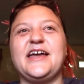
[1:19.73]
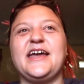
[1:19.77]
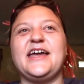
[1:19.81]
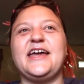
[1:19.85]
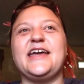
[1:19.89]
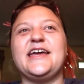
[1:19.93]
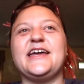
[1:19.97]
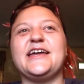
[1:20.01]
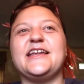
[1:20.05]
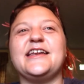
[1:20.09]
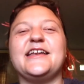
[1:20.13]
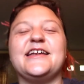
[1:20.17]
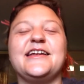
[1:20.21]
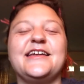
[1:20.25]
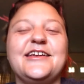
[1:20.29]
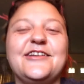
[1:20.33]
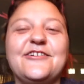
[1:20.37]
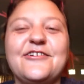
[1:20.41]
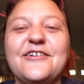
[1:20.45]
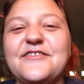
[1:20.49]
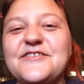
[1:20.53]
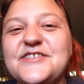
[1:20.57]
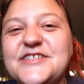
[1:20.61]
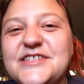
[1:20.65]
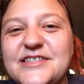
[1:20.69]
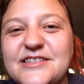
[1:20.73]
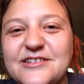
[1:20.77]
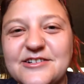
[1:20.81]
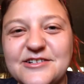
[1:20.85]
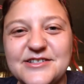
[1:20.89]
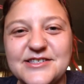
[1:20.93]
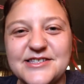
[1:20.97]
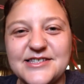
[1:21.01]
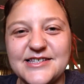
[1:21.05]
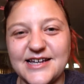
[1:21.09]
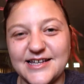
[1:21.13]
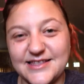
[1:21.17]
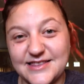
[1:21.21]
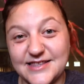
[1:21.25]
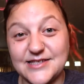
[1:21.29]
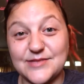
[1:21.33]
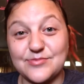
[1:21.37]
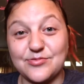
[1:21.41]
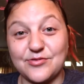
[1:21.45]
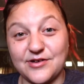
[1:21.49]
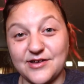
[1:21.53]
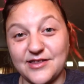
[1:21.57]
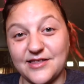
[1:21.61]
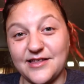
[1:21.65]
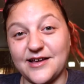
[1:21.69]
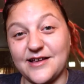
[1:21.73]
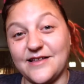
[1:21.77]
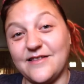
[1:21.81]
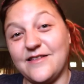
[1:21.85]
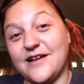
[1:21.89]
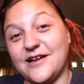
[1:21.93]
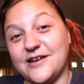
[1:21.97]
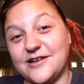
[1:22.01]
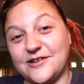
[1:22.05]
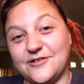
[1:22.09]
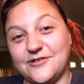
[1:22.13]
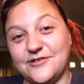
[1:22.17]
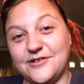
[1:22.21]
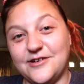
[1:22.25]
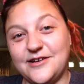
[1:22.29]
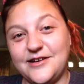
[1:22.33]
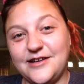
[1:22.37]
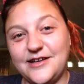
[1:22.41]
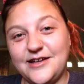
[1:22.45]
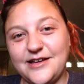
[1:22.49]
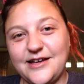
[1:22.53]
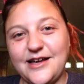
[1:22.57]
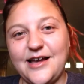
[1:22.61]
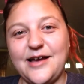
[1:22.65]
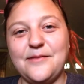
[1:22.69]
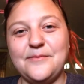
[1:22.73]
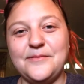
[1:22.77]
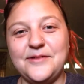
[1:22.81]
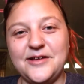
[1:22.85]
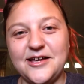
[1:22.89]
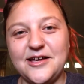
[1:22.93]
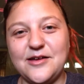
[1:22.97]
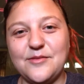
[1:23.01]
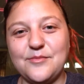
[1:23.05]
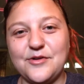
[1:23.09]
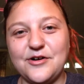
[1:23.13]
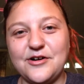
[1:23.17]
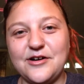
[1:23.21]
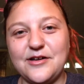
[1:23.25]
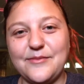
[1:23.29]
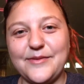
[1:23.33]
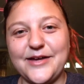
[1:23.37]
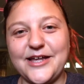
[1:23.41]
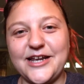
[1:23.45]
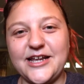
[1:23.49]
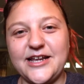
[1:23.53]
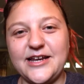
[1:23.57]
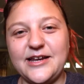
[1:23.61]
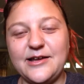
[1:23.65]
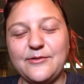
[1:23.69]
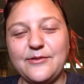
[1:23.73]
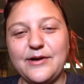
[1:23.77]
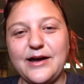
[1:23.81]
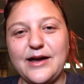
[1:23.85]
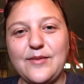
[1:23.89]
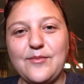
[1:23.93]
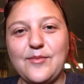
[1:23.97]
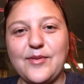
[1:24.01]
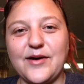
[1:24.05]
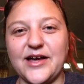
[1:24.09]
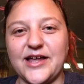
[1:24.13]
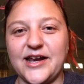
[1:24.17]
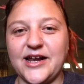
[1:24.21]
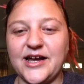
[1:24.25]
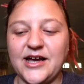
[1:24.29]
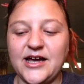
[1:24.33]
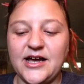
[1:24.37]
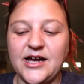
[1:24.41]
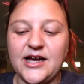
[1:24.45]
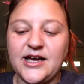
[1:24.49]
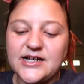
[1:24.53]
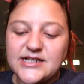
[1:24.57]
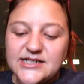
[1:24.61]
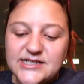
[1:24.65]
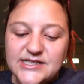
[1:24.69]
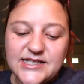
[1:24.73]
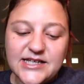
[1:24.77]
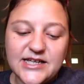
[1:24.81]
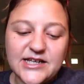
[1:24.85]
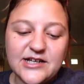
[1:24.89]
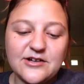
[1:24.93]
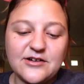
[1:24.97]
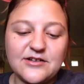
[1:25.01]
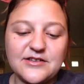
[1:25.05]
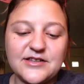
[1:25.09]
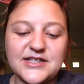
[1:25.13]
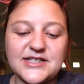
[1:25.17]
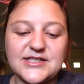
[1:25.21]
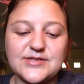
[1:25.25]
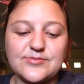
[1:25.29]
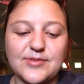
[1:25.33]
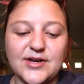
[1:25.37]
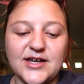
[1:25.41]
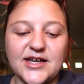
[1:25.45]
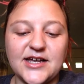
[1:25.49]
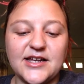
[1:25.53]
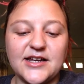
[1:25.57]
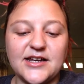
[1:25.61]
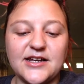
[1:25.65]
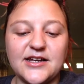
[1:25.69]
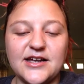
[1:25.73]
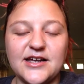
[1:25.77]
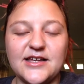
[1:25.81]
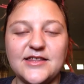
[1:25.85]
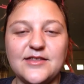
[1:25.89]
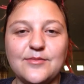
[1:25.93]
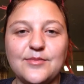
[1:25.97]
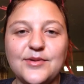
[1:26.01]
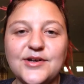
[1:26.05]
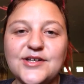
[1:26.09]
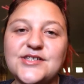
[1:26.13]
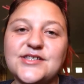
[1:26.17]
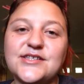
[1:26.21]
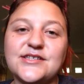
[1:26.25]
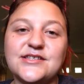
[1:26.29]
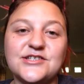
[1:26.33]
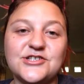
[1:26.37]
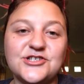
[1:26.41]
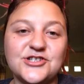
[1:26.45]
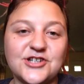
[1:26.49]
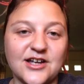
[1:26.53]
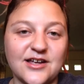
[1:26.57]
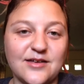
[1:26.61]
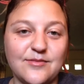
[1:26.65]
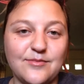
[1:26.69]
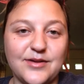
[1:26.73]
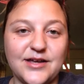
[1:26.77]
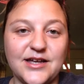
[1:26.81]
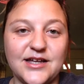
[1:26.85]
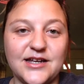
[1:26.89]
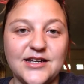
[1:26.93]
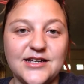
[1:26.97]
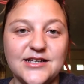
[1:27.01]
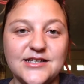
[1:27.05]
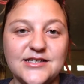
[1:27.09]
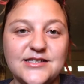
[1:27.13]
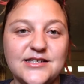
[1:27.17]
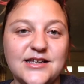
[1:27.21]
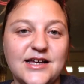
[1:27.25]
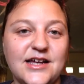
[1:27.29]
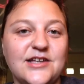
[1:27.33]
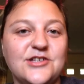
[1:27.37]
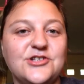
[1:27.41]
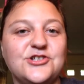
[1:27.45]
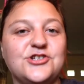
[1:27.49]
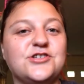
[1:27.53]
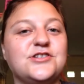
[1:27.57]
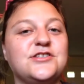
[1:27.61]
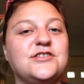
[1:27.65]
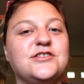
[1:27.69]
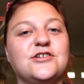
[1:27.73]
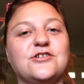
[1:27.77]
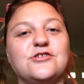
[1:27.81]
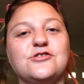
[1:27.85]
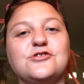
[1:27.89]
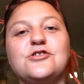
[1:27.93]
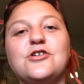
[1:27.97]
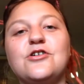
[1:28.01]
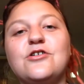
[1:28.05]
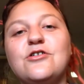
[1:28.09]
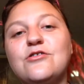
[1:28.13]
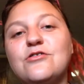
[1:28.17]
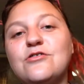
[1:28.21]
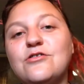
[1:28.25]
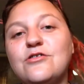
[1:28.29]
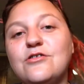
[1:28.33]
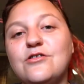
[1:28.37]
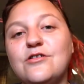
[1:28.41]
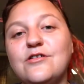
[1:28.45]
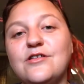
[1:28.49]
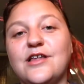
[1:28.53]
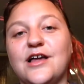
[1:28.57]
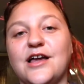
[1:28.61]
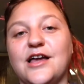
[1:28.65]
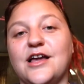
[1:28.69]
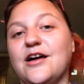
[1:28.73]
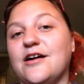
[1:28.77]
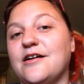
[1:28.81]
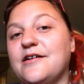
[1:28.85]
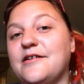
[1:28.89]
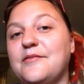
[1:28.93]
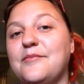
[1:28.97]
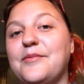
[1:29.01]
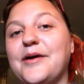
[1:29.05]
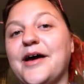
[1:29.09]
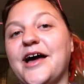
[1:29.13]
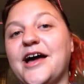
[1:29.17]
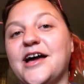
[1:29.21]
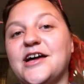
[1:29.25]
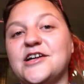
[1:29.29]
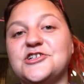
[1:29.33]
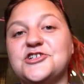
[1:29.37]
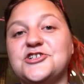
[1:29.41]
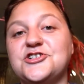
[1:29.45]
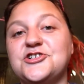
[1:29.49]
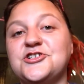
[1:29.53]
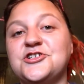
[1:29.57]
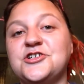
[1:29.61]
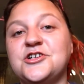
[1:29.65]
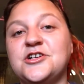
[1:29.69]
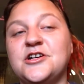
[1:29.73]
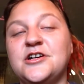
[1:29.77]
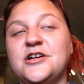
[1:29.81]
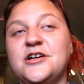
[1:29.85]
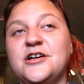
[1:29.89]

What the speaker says: And, you know, there's at this point, like, a lot of nudity happening at Burning Man anyway, but seeing all these men at the base of this giant penis and just their total, like, unabashed